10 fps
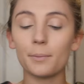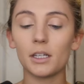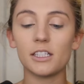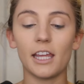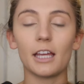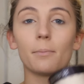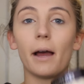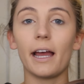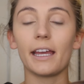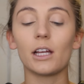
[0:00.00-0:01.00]
I'm going to take
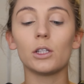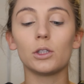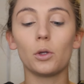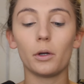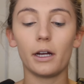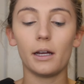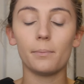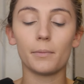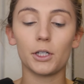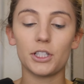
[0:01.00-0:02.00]
my Laura
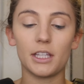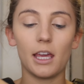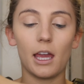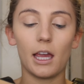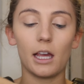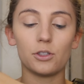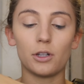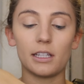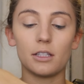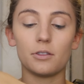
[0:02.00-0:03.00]
Mercier
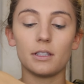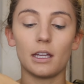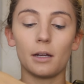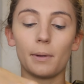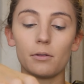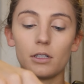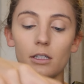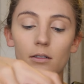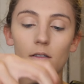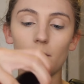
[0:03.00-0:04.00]
Translucent Setting Powder.
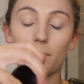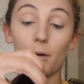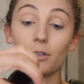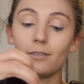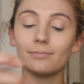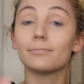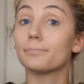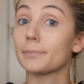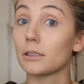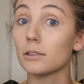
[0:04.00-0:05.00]
Powder?
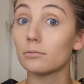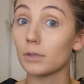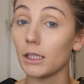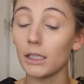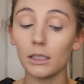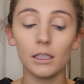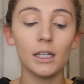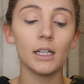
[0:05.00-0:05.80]
Powder? What?